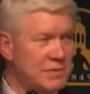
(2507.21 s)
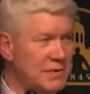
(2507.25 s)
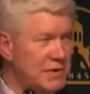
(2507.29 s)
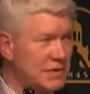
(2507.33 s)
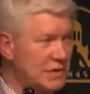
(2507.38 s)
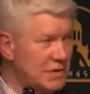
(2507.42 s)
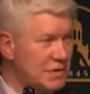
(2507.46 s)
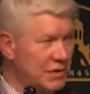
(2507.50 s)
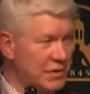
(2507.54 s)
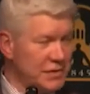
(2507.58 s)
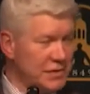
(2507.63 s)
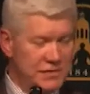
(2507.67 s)

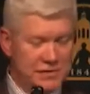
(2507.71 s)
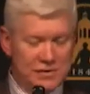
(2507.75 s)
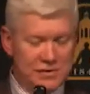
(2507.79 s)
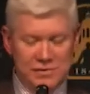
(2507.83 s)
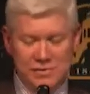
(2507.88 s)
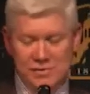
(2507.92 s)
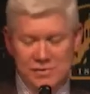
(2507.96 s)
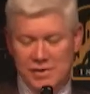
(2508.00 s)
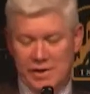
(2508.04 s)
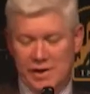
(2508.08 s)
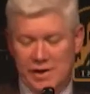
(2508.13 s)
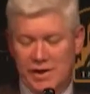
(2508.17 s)
that
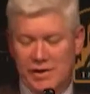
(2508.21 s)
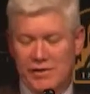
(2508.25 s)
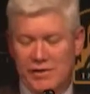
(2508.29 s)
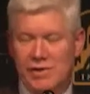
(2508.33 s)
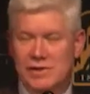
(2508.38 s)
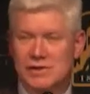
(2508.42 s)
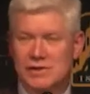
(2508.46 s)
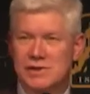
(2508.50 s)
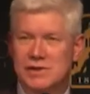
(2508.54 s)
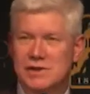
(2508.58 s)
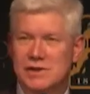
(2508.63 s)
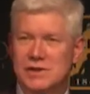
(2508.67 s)
constitute a higher
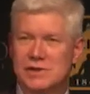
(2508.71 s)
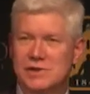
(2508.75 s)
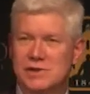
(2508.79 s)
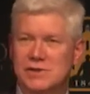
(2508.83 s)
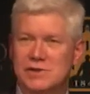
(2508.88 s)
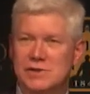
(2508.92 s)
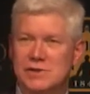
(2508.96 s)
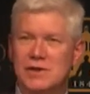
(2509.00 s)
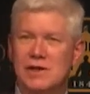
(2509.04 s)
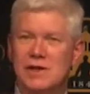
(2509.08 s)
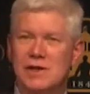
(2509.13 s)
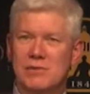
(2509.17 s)

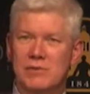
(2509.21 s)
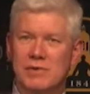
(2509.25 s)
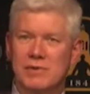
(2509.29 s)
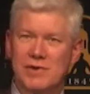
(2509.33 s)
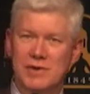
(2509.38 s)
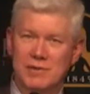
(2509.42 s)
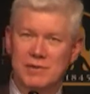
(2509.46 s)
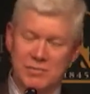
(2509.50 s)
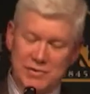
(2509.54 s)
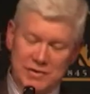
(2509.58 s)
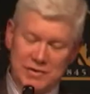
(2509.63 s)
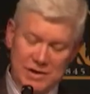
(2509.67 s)
education,
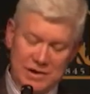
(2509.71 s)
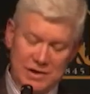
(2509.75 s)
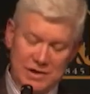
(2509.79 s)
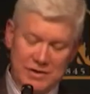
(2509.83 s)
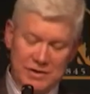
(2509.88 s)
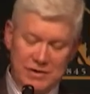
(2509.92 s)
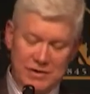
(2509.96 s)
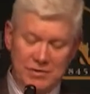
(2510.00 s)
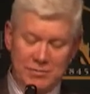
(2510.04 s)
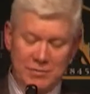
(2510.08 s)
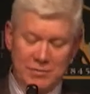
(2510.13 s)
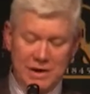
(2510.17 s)
within particularly
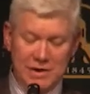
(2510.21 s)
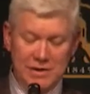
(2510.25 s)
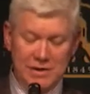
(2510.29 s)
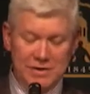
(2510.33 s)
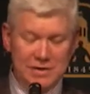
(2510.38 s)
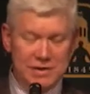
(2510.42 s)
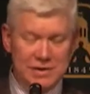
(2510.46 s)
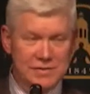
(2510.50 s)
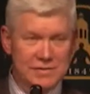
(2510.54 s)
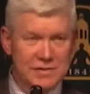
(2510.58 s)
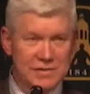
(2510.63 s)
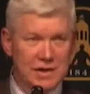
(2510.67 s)
the
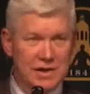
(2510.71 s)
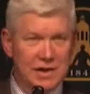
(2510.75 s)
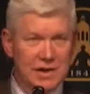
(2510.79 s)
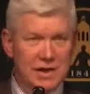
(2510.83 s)
humanities,